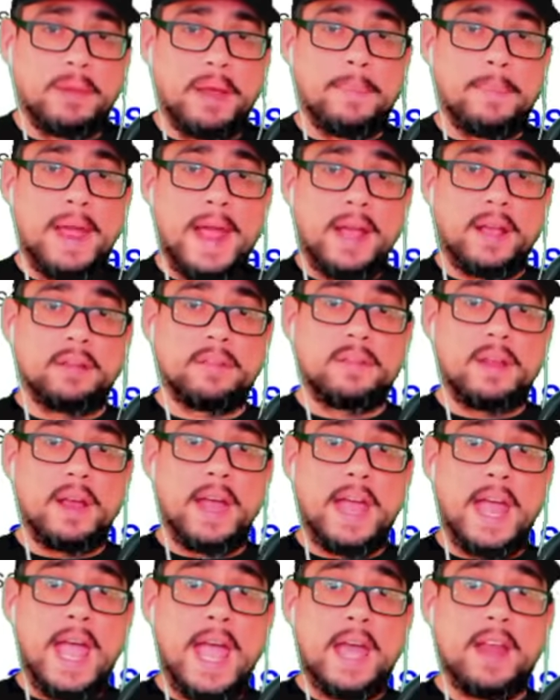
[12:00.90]
that Pakistan
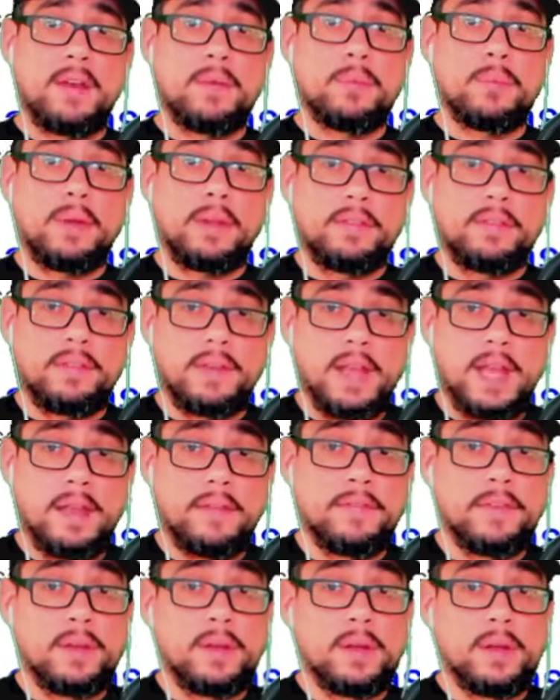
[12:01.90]
had
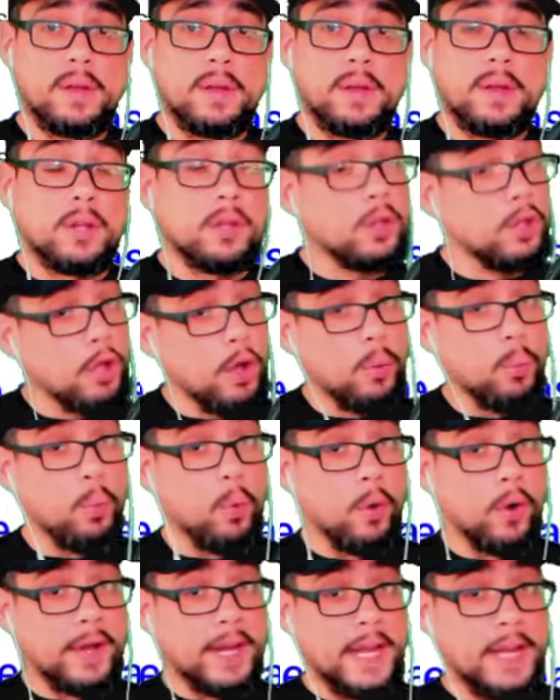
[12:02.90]
received no
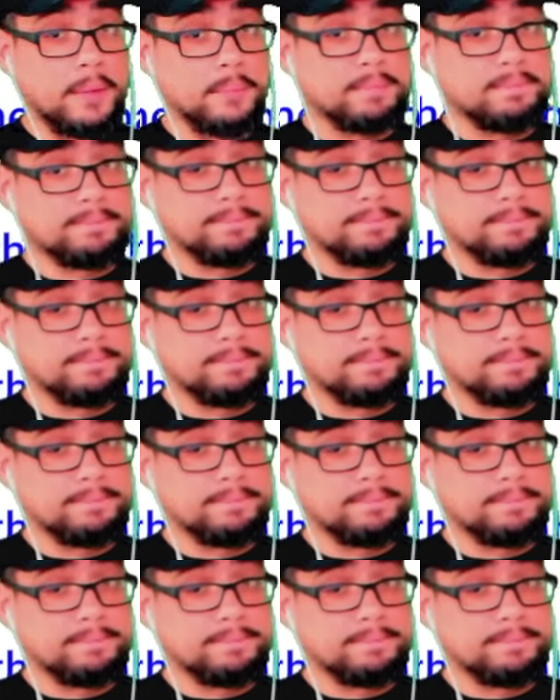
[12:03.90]
warning.